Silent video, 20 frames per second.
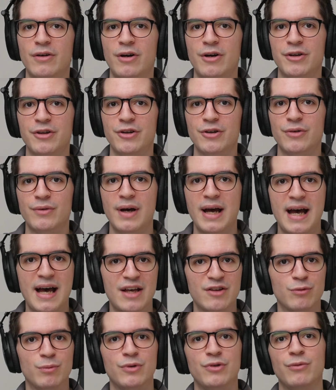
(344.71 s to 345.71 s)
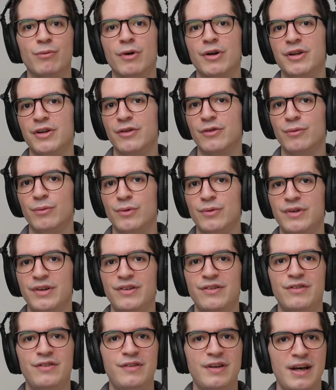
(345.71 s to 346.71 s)
audio as we're running through
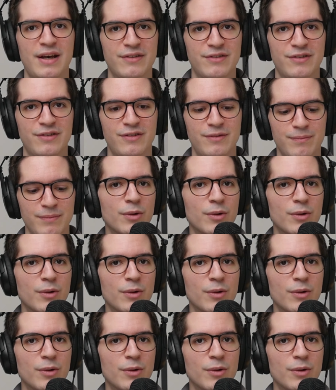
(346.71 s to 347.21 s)
these tests.